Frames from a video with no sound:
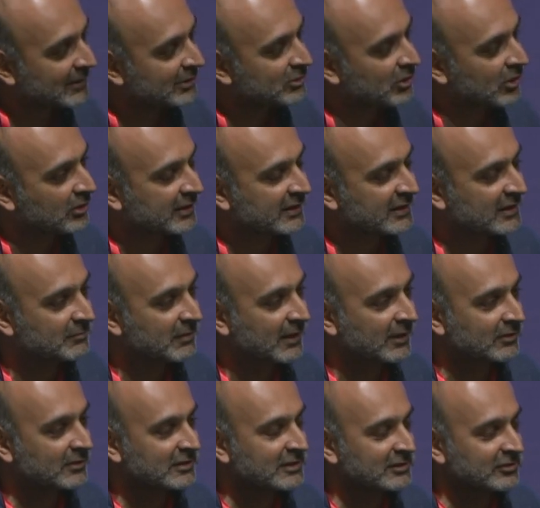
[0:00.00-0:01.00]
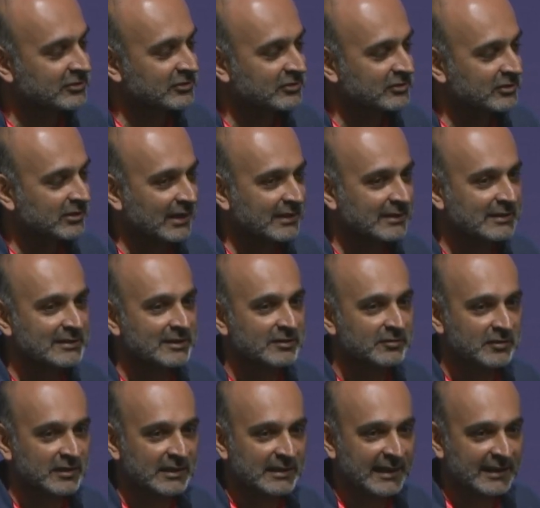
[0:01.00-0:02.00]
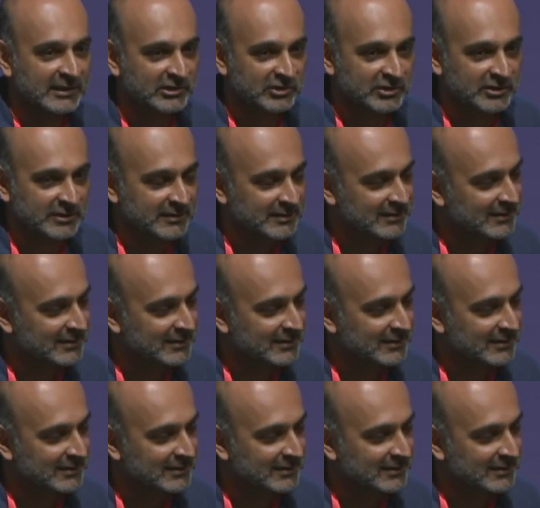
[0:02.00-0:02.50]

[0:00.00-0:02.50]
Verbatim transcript: talking about this idea of connection.